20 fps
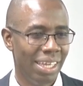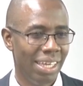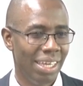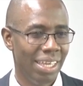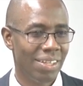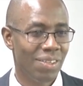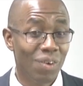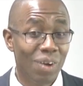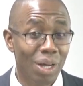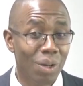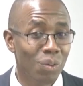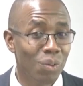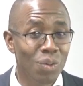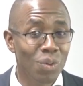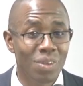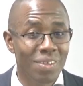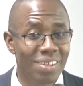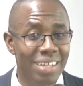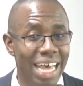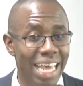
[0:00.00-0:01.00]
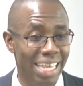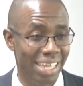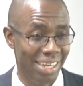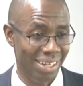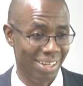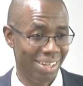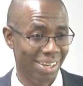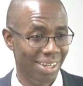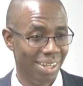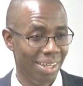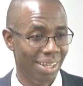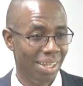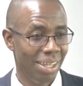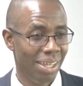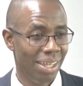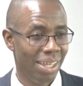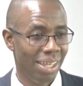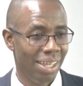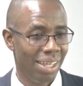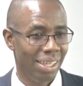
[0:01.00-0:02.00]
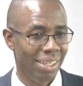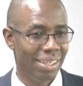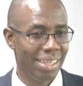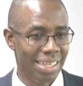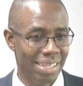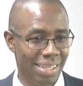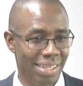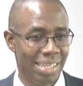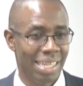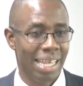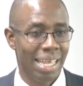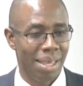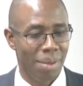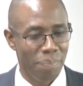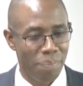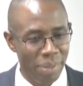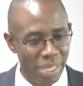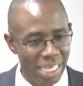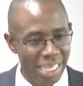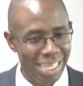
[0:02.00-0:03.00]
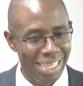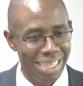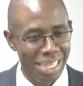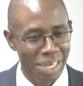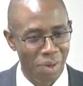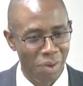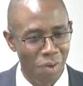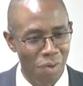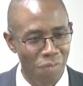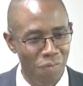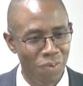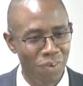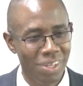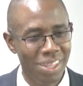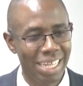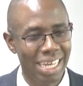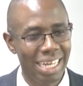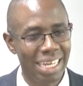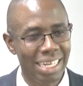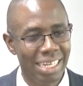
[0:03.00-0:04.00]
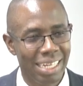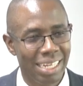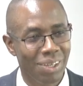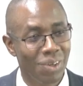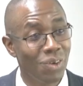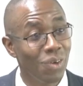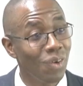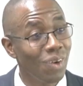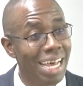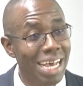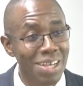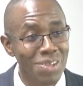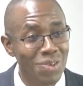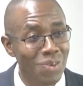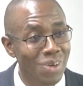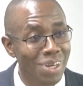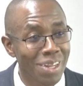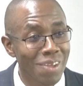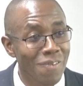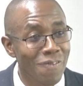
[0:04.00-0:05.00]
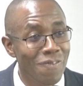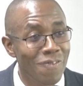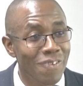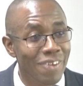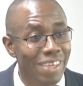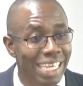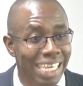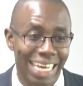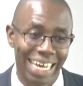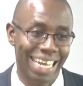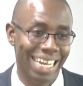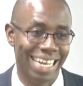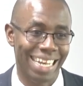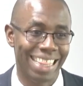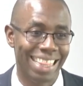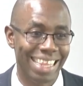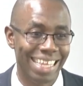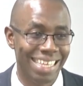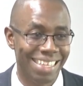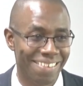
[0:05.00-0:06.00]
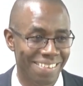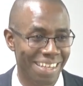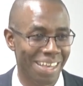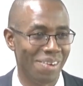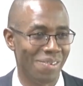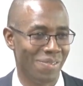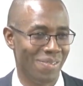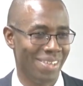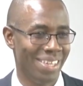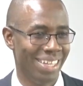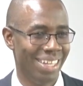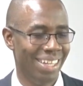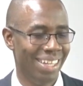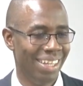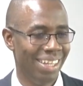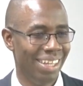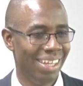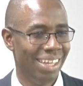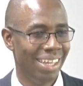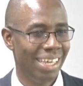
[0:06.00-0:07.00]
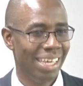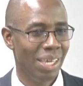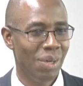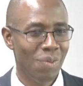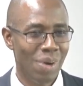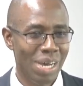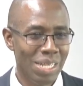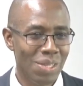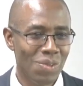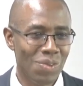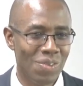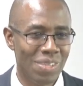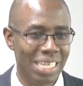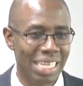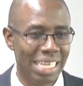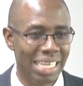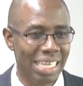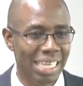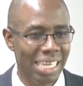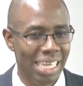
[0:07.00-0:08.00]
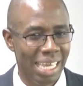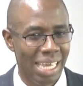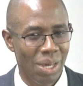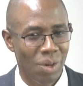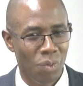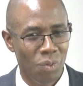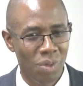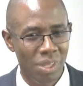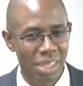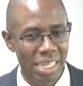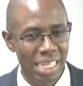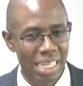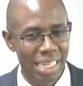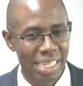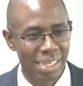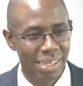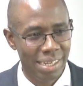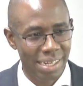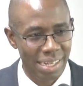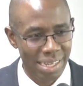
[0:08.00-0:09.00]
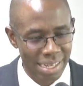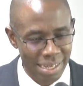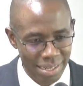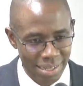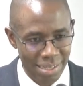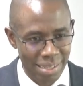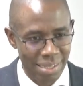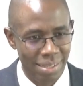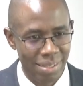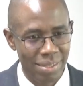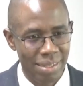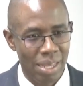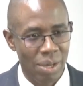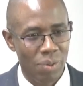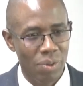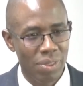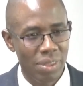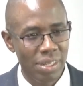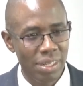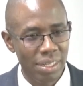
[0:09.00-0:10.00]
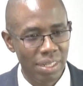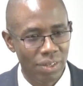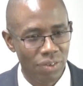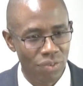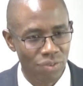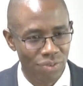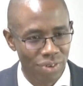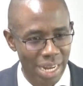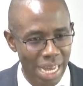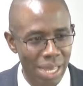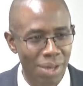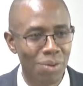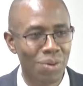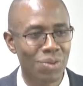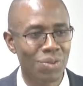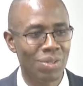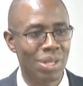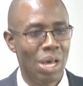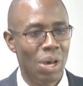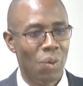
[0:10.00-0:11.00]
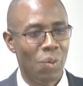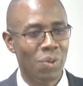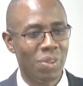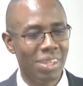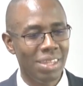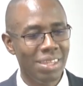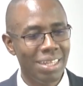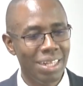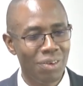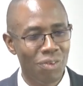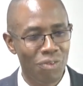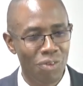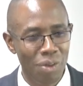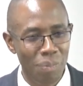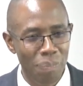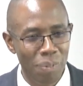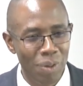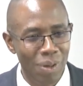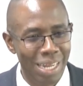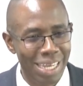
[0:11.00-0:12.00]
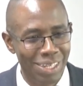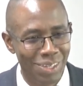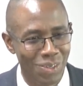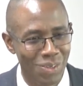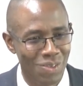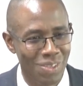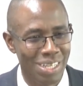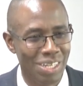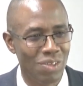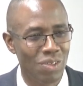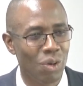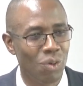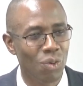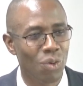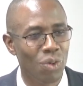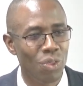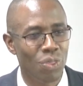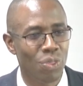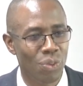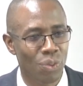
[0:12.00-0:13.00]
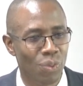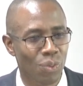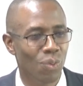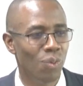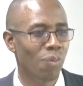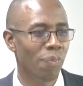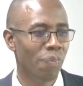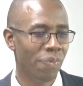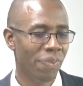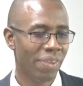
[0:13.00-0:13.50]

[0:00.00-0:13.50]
it's not a good sign. Just be in the comfort that God has already figured things out. He wants to see within the tests, within the trials, within the tribulations that you're going through,